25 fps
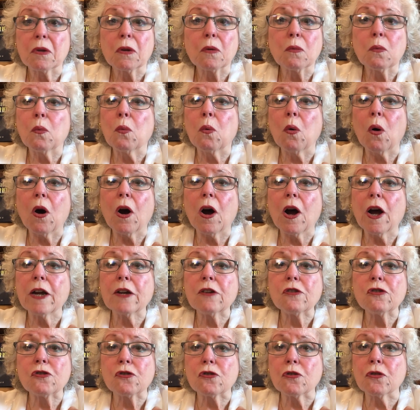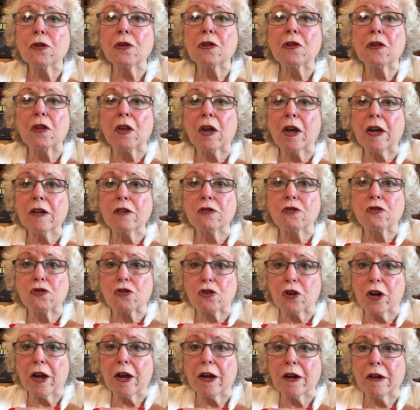Why should they
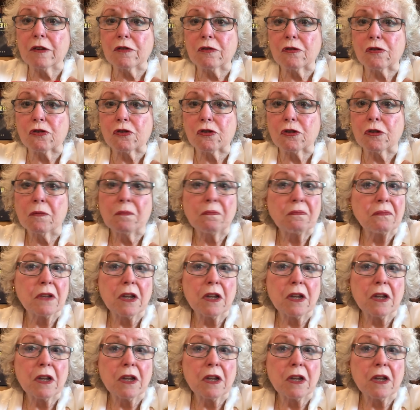change?